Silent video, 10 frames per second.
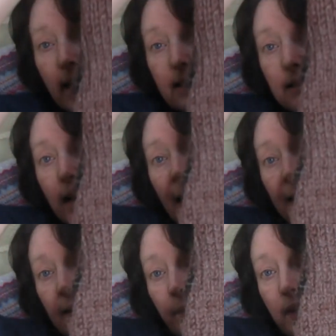
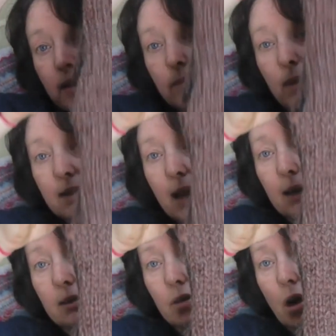aside, this is my
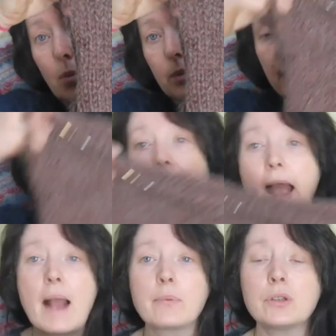tank top. Now I
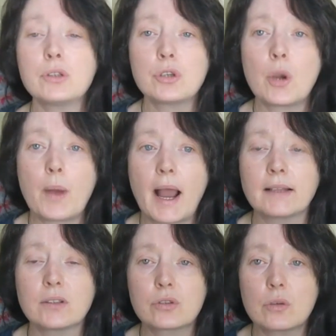am going to do a
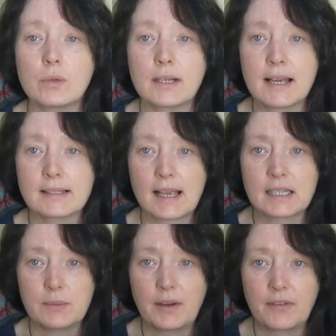pattern. Someone has
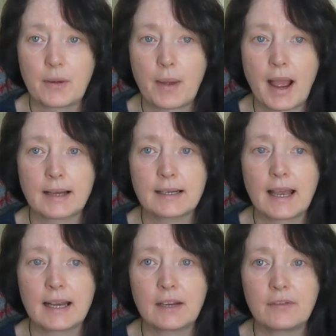asked me for a pattern
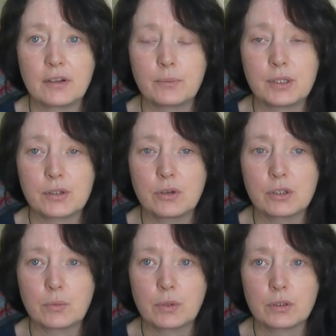and if it would be
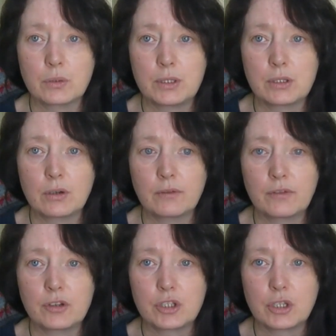suitable to be done
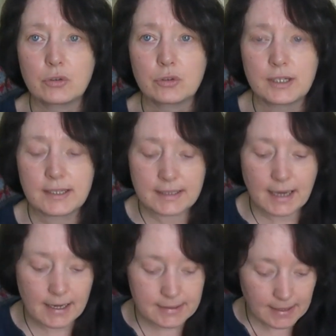for a children's
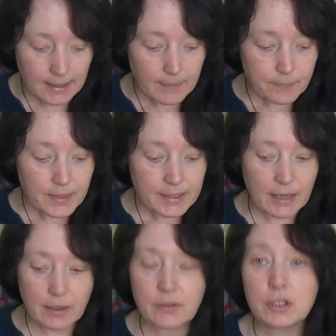size.
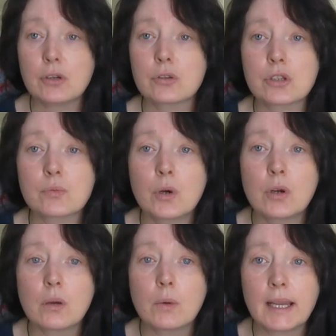Now if you use a
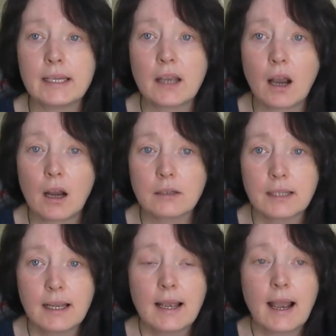smaller weight yarn
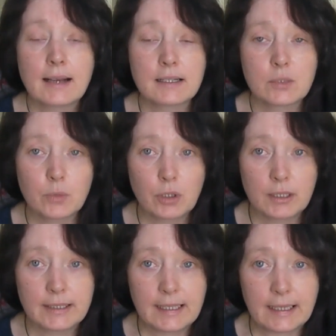and a
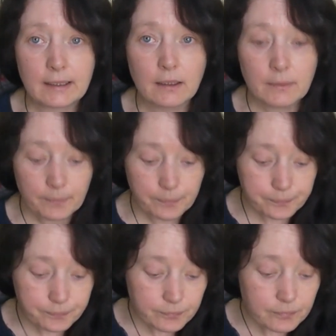smaller needle,
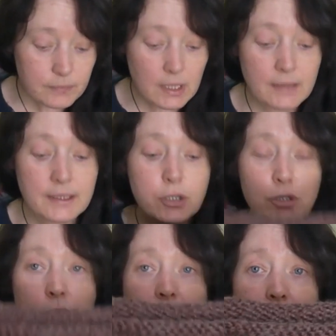this
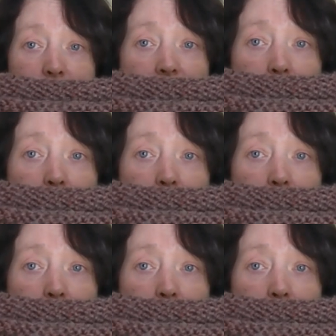should go down